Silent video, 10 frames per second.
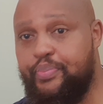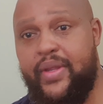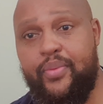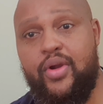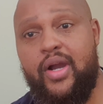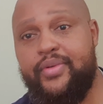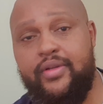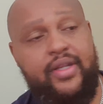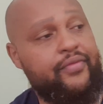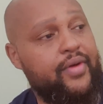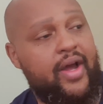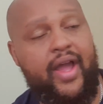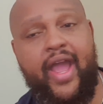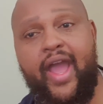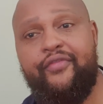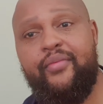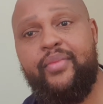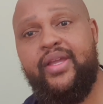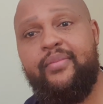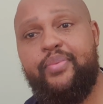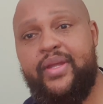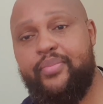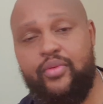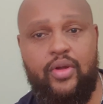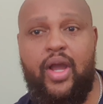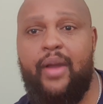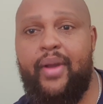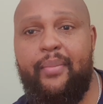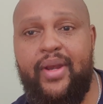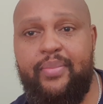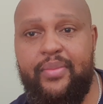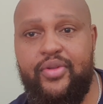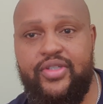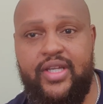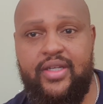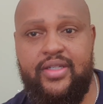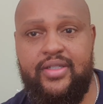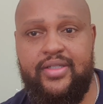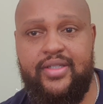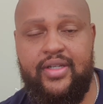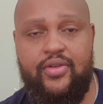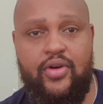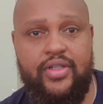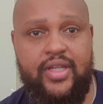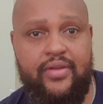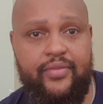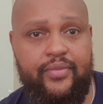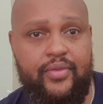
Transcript: people come to 500,000 people. How many people you said the city of New Orleans had?